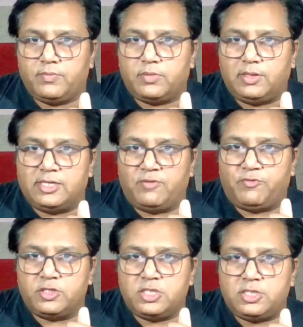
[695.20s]
That is the
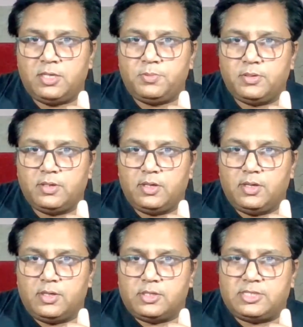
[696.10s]
first step.
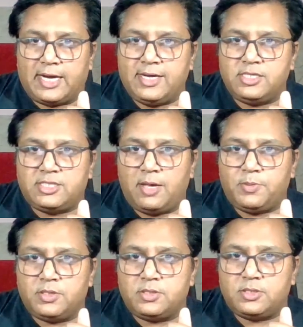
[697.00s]
Second step
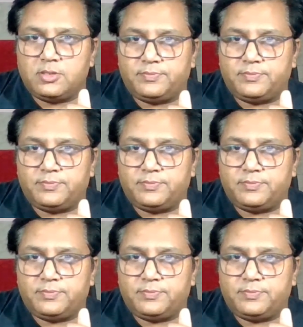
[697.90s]
is